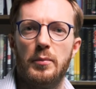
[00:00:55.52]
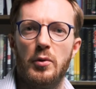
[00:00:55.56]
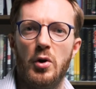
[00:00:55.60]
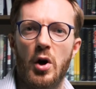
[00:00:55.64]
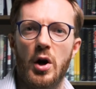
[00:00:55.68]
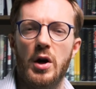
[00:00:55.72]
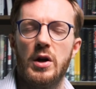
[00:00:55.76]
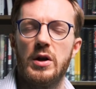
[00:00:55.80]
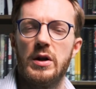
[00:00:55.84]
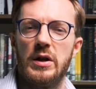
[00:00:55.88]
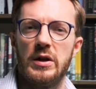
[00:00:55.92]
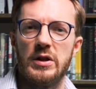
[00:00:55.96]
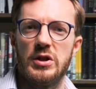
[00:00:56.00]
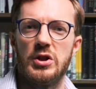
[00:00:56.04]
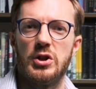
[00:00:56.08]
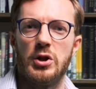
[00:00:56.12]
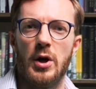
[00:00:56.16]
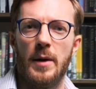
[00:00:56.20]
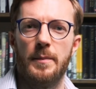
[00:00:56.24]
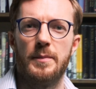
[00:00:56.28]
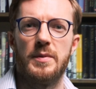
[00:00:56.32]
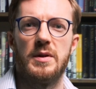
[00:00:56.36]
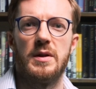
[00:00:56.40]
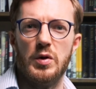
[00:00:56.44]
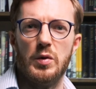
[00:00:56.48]
blocked and
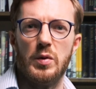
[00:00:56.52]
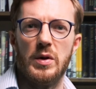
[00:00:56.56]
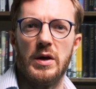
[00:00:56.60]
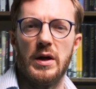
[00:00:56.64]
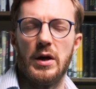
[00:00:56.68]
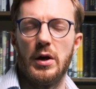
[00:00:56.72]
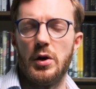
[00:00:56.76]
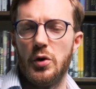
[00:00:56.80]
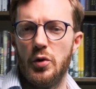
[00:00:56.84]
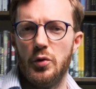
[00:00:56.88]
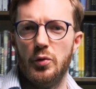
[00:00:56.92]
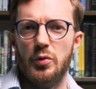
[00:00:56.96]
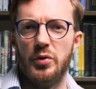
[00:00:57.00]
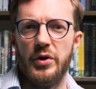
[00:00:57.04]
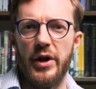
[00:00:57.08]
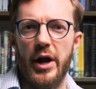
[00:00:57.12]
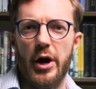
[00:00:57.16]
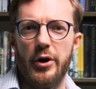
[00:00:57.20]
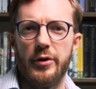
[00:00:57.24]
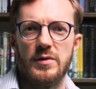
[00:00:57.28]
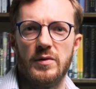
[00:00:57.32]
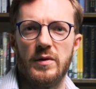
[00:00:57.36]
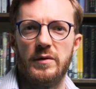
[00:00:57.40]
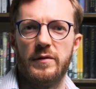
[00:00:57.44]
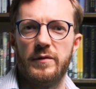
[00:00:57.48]
stopped during cool
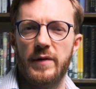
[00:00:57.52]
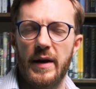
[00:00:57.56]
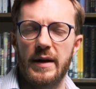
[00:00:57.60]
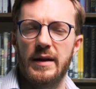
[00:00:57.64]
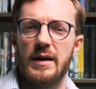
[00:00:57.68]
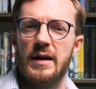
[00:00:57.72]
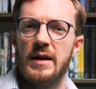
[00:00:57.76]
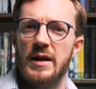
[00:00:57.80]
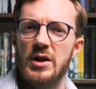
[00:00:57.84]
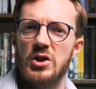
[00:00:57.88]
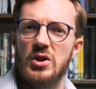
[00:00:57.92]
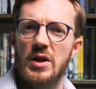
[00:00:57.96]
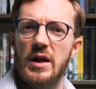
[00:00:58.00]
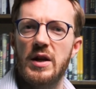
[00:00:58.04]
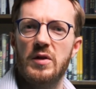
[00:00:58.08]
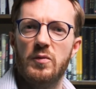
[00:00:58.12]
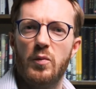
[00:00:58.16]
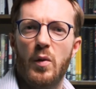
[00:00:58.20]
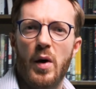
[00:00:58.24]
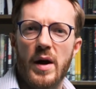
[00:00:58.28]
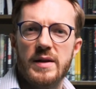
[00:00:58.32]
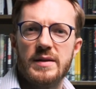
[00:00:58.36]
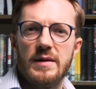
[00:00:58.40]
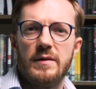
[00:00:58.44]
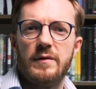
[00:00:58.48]
down. So in fact, initially it
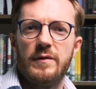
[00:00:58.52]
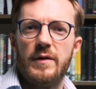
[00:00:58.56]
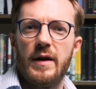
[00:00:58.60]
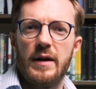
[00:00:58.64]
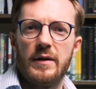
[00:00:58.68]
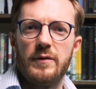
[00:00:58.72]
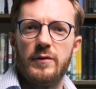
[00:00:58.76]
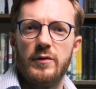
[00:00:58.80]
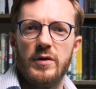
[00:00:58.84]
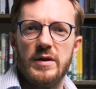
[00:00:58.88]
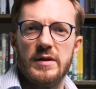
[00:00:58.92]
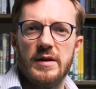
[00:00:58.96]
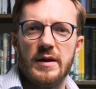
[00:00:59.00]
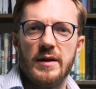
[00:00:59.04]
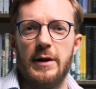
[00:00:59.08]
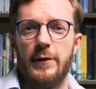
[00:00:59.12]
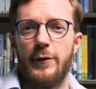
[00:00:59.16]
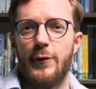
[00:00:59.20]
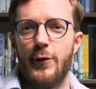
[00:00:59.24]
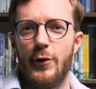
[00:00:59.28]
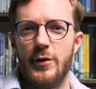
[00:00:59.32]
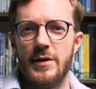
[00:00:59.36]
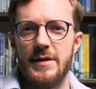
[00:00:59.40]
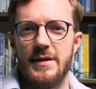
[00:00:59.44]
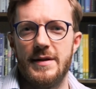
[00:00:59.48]
was in fact freezing. Now,
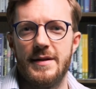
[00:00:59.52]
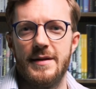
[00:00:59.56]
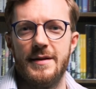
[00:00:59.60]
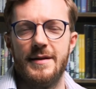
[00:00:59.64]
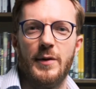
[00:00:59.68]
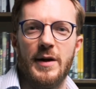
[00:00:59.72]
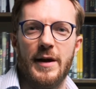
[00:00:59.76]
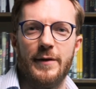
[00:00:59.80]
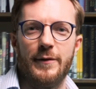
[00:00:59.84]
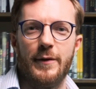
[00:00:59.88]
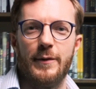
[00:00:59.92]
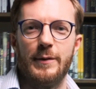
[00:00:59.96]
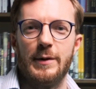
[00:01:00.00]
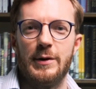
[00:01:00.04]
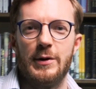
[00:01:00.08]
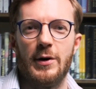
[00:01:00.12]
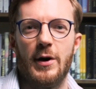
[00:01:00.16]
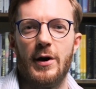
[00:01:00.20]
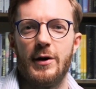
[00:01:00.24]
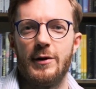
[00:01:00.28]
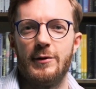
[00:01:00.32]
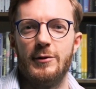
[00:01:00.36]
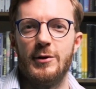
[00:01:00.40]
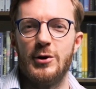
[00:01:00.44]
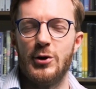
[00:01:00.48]
of course, whenever we
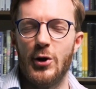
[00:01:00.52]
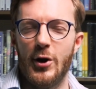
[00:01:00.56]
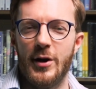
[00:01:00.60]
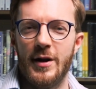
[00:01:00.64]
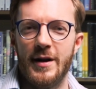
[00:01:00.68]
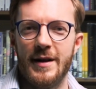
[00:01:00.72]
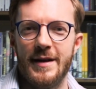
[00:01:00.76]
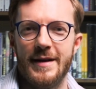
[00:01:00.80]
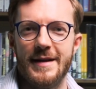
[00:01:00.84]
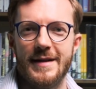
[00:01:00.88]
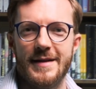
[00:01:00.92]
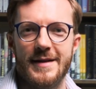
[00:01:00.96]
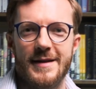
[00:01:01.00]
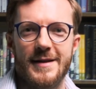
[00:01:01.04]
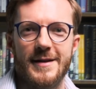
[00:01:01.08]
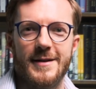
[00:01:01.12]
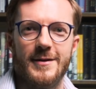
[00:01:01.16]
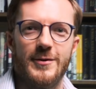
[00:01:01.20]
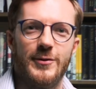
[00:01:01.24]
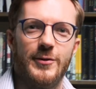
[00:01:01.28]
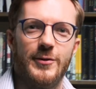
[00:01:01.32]
talk to journalists